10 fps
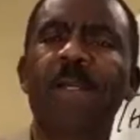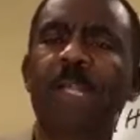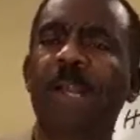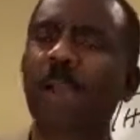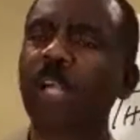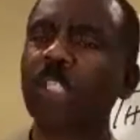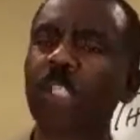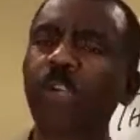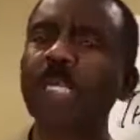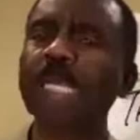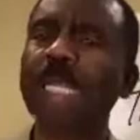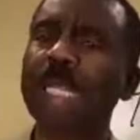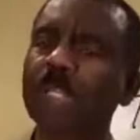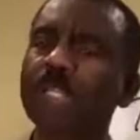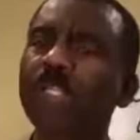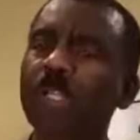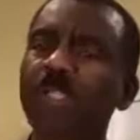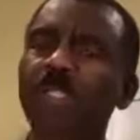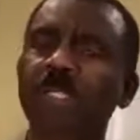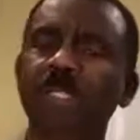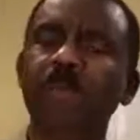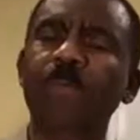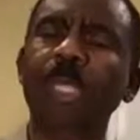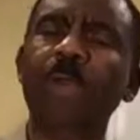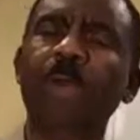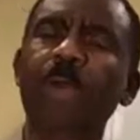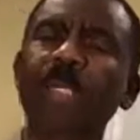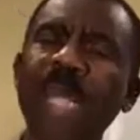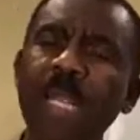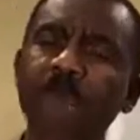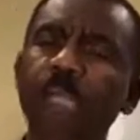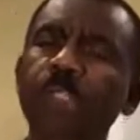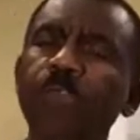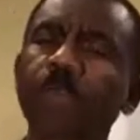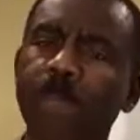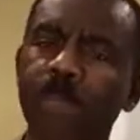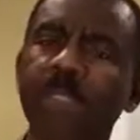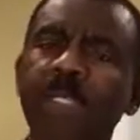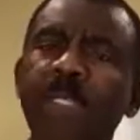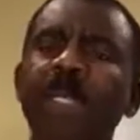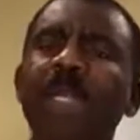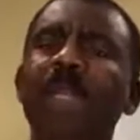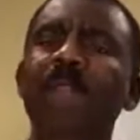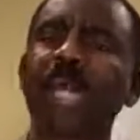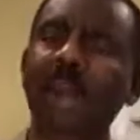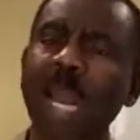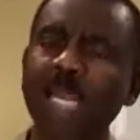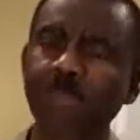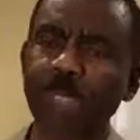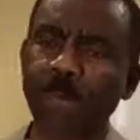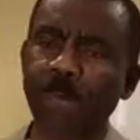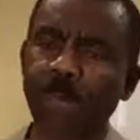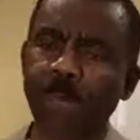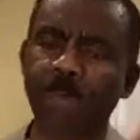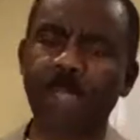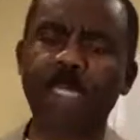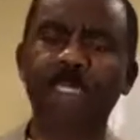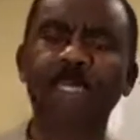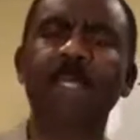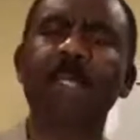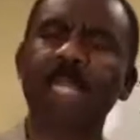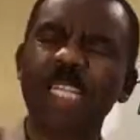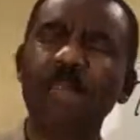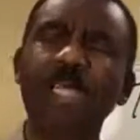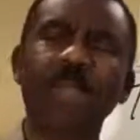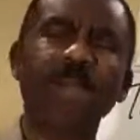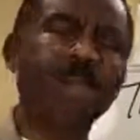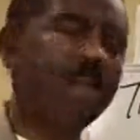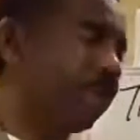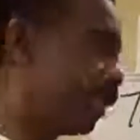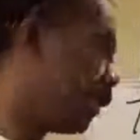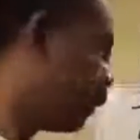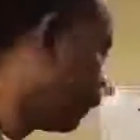there are certain integers we call Pythagorean triples that are actually perfect. Let's look at another one.